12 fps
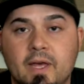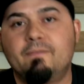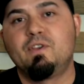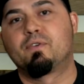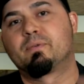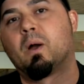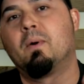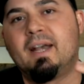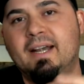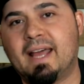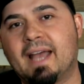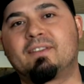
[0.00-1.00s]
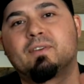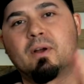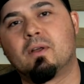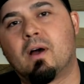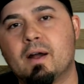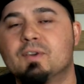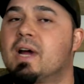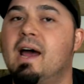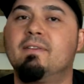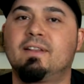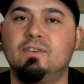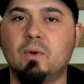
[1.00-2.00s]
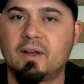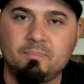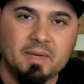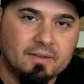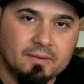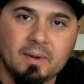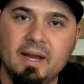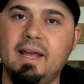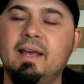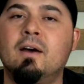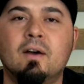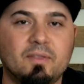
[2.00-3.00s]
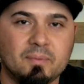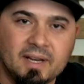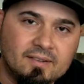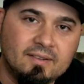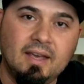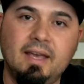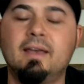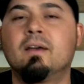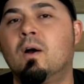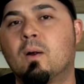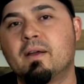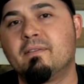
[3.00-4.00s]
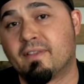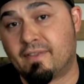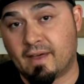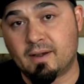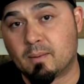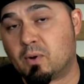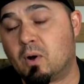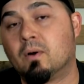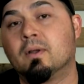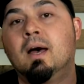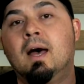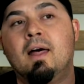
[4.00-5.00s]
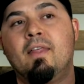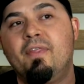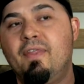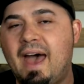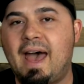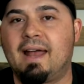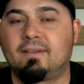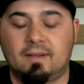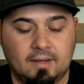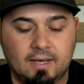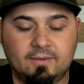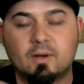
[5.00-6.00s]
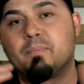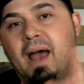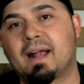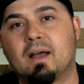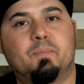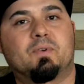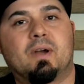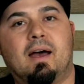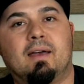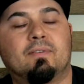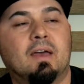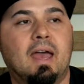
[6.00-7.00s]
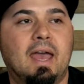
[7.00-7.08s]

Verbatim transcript: If you throw in an external hard drive that's USB 3, 3C, or even Thunderbolt, that is your backup drive.